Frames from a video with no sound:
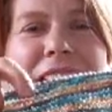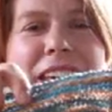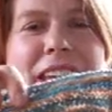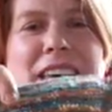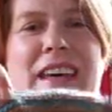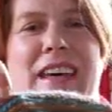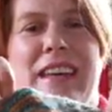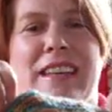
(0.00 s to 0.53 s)

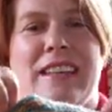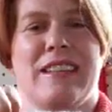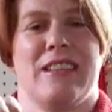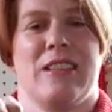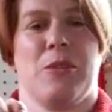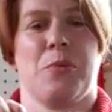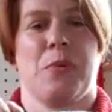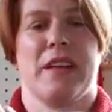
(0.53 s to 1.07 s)
and
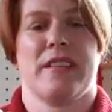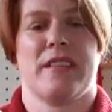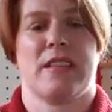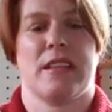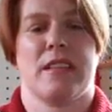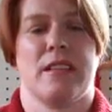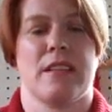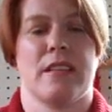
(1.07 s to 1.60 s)
the
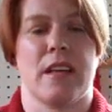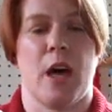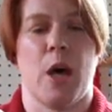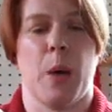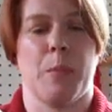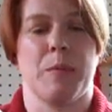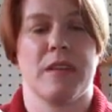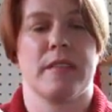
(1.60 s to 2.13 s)
rest is
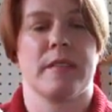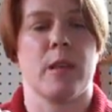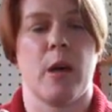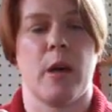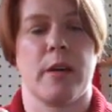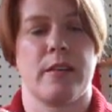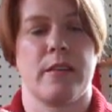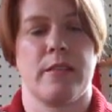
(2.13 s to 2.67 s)

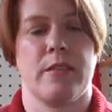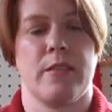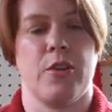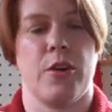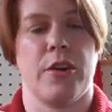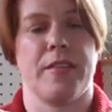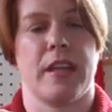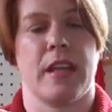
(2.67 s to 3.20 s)
sock
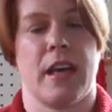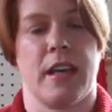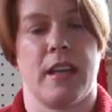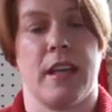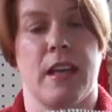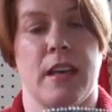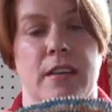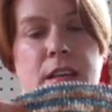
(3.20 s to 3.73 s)
yarn that I
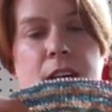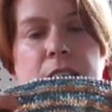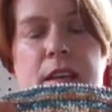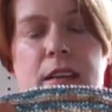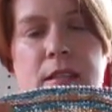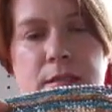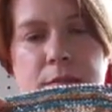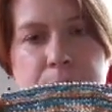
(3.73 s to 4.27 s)
had hand
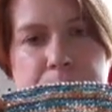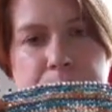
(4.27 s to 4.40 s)
dyed.